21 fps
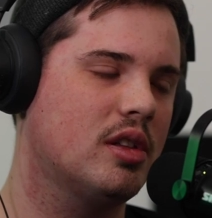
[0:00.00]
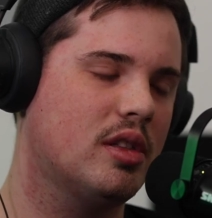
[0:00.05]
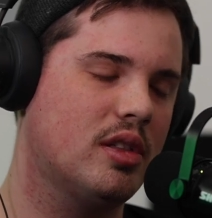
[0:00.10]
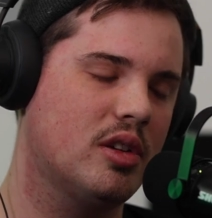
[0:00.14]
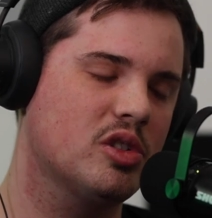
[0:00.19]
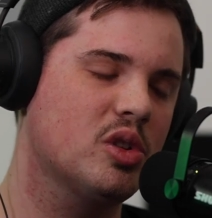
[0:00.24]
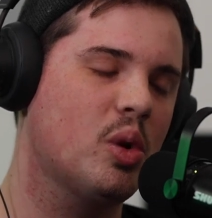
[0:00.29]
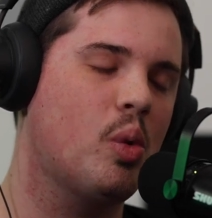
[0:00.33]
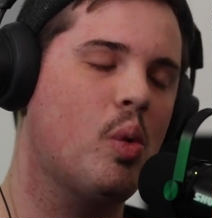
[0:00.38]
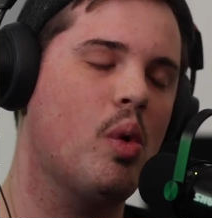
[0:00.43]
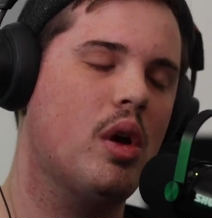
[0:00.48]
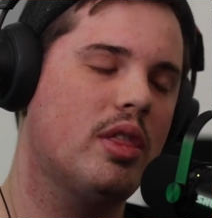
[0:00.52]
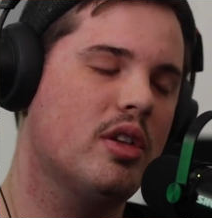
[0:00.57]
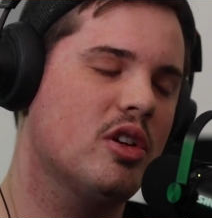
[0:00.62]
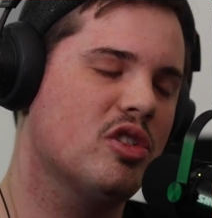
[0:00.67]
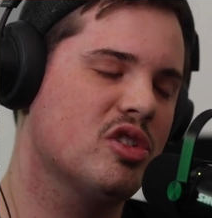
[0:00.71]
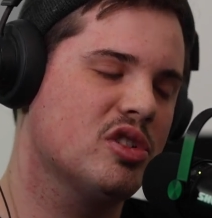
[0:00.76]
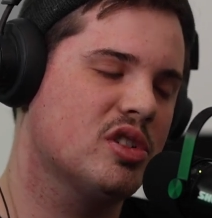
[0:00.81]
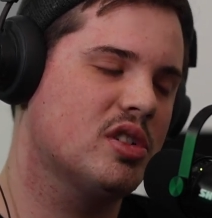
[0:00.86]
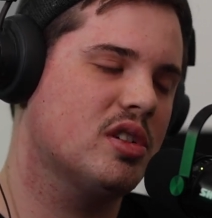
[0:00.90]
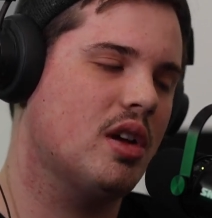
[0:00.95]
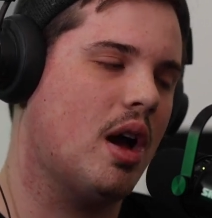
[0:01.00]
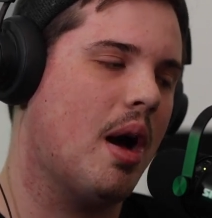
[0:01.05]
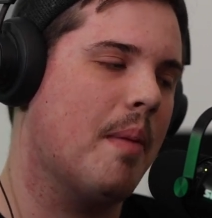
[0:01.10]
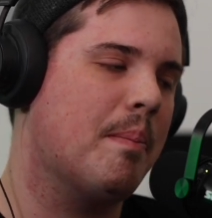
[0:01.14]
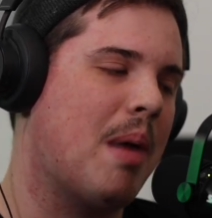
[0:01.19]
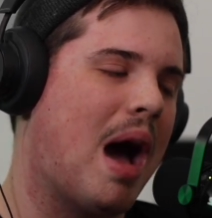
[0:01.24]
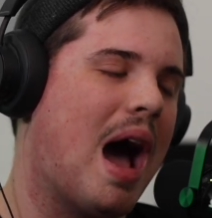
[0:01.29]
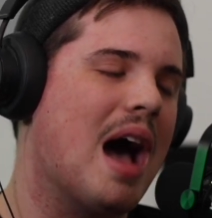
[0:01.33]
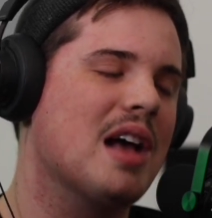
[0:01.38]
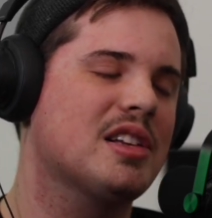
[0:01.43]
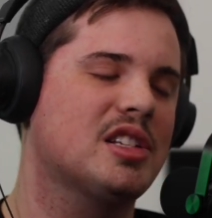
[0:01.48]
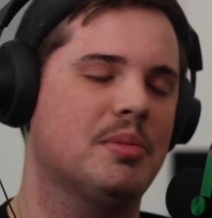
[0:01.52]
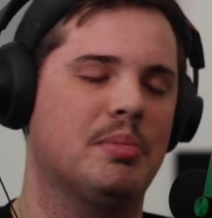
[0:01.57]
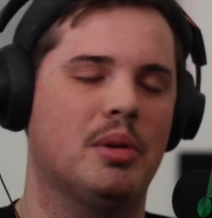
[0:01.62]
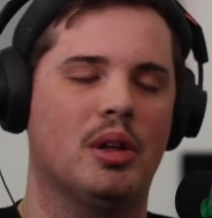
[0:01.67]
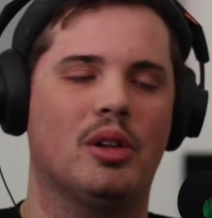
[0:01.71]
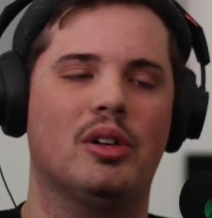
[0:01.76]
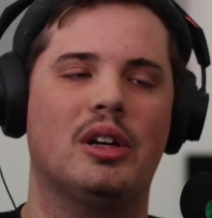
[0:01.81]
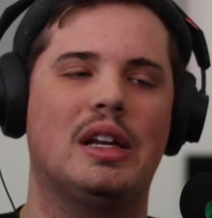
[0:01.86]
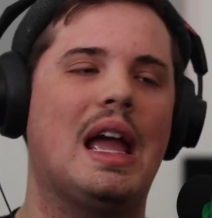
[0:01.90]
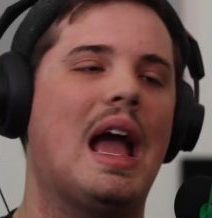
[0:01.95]
There's a
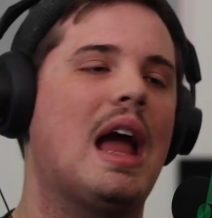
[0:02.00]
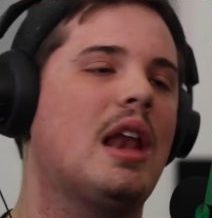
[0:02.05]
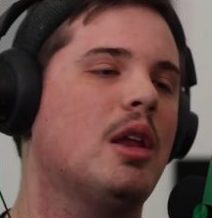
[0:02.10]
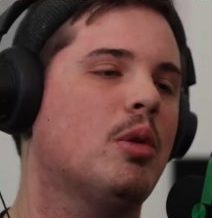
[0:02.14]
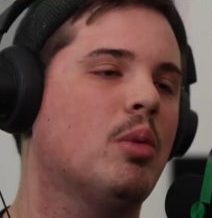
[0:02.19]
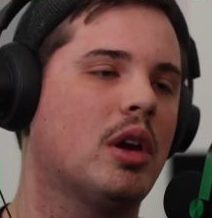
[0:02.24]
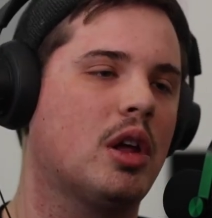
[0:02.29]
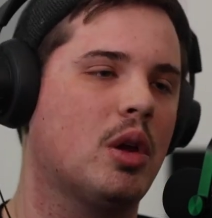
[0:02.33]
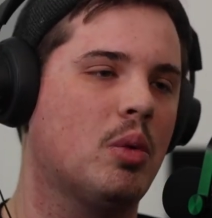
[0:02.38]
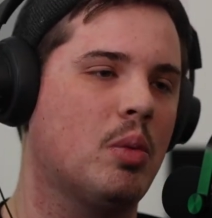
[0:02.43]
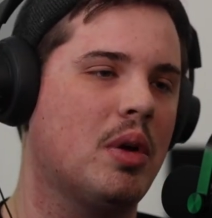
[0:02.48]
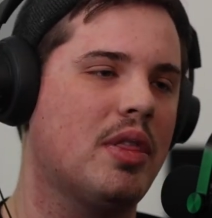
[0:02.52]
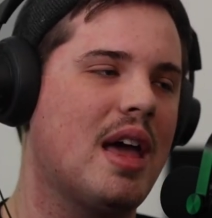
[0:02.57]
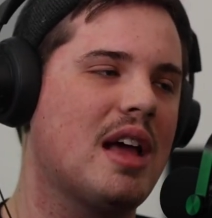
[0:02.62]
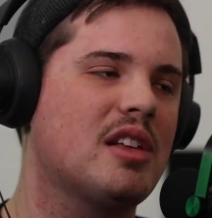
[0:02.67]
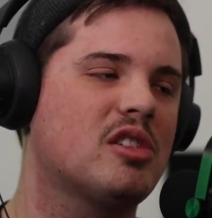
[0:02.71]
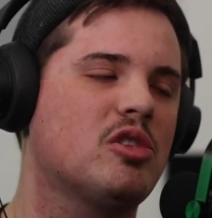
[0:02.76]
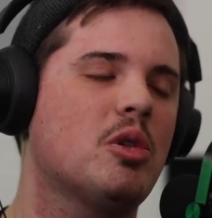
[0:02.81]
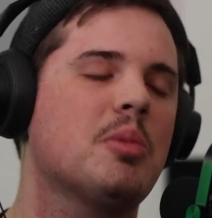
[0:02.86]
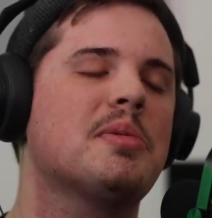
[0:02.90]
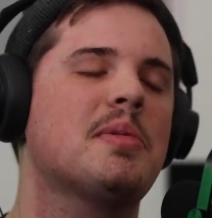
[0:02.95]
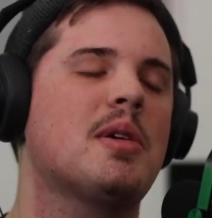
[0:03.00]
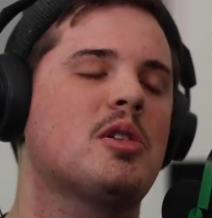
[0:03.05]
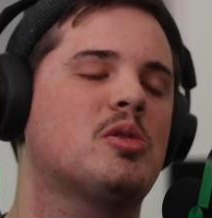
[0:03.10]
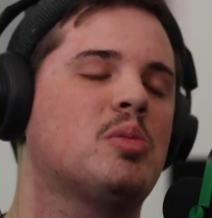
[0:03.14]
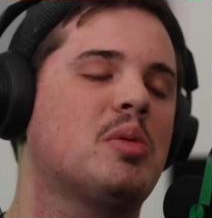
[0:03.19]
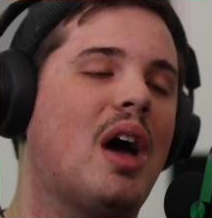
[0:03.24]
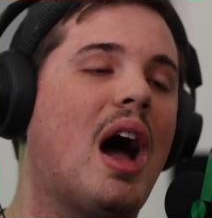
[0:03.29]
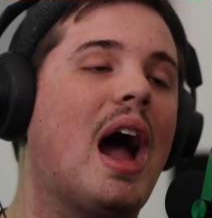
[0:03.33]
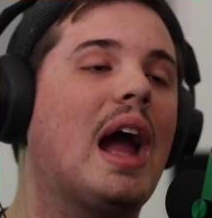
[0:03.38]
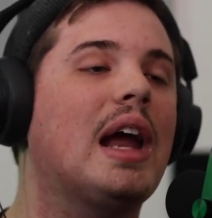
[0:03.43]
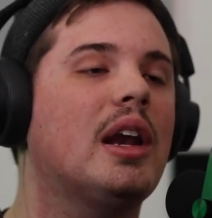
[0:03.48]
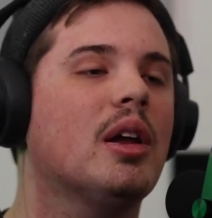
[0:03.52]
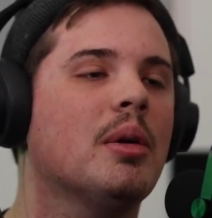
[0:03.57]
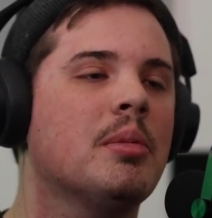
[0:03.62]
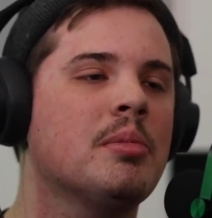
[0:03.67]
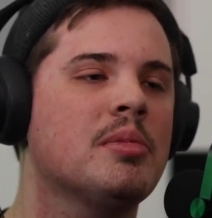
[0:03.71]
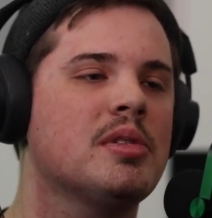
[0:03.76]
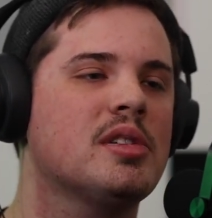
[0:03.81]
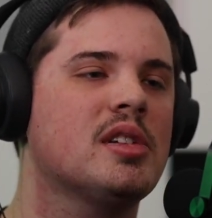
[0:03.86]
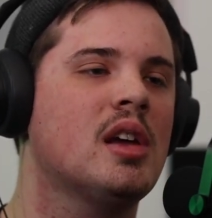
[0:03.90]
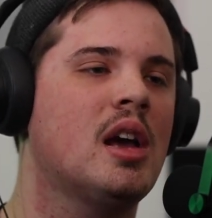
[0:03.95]
possibility anyone can win that group smash with
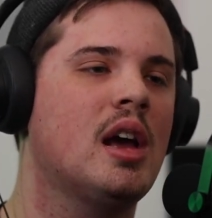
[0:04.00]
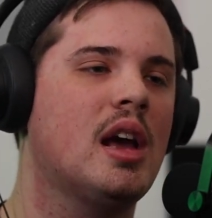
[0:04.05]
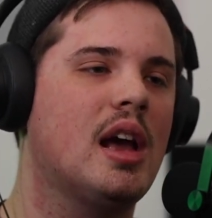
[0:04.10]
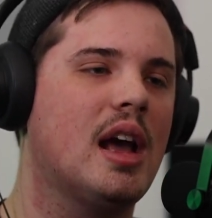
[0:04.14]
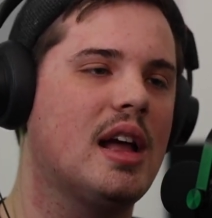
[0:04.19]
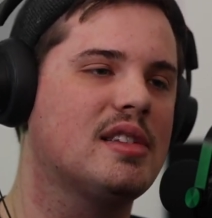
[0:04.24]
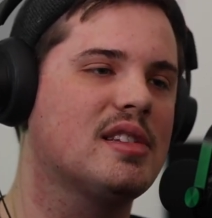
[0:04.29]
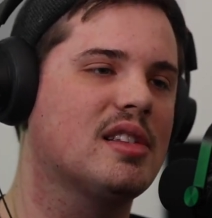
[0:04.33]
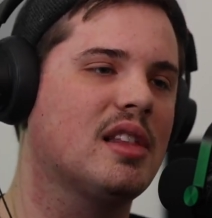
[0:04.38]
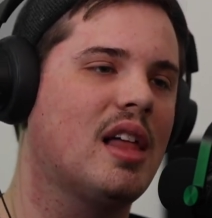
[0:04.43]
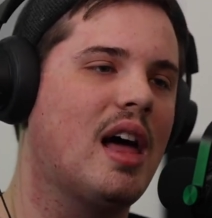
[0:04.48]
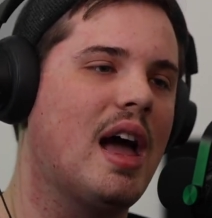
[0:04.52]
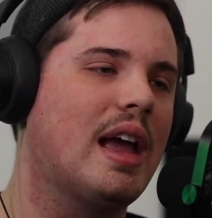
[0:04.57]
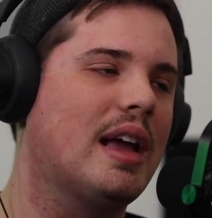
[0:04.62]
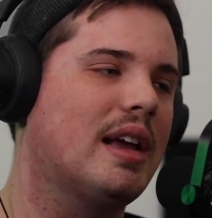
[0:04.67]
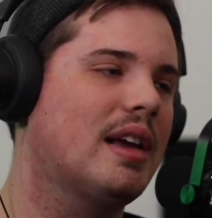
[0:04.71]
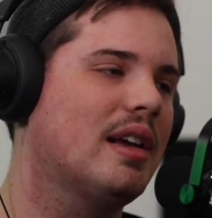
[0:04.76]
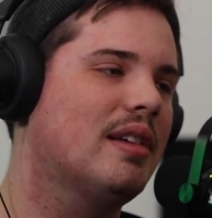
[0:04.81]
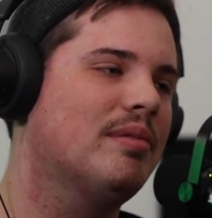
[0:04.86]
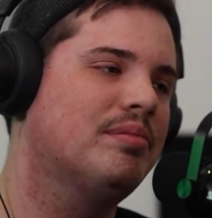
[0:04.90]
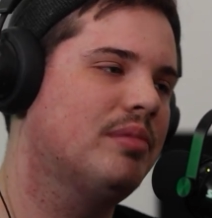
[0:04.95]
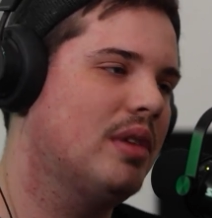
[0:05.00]
items. It's like